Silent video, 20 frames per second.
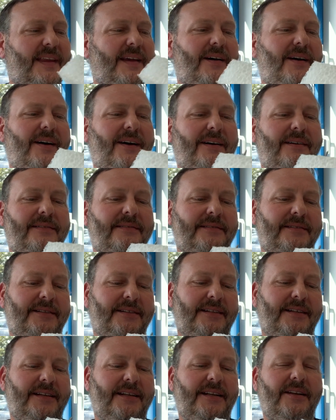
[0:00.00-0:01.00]
Oh,
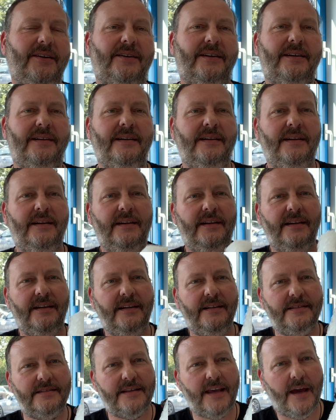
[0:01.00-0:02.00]
look,
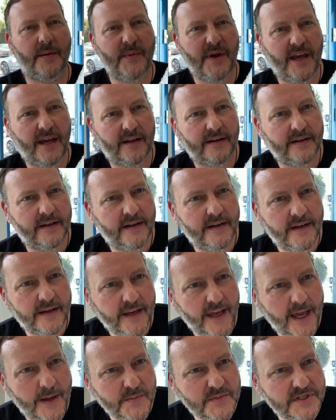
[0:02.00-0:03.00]
it's come out
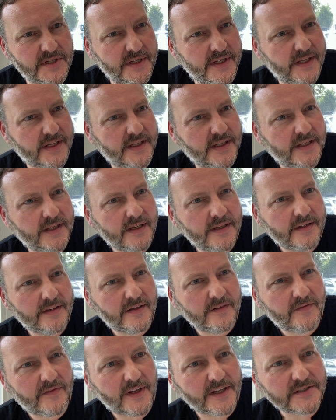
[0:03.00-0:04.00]
captured in
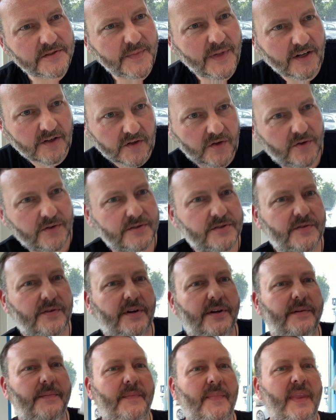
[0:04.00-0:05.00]
the flush mount
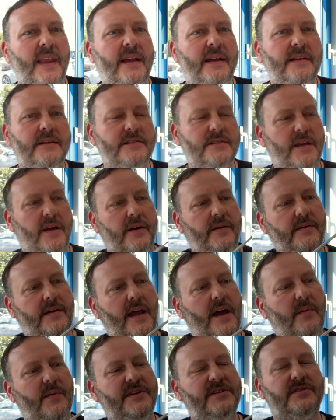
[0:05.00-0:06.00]
corkscrew. So
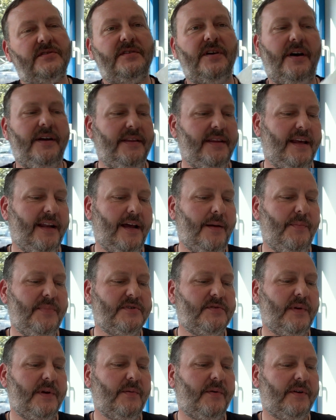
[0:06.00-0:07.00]
now we just tighten that up
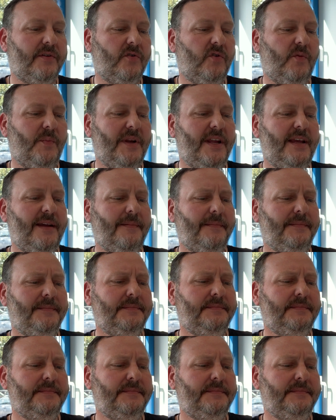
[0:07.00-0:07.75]
as we would normally.